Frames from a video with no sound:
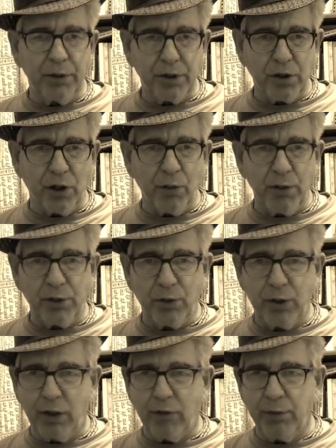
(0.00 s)
the Germans
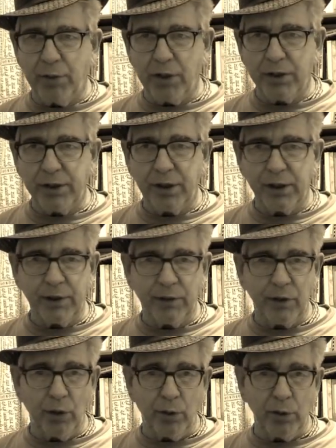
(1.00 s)
would have a better sense
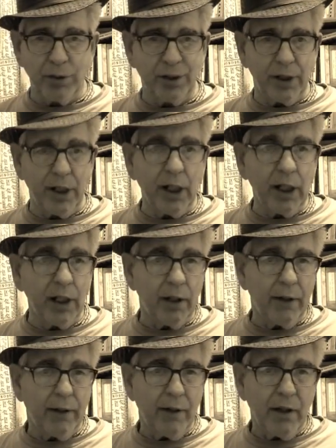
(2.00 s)
of humor today.
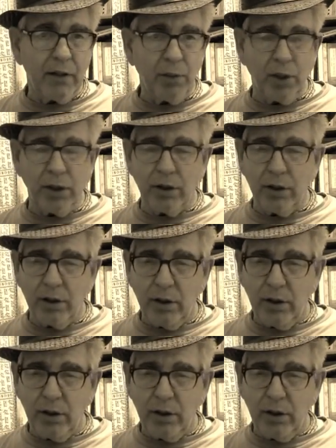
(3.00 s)
But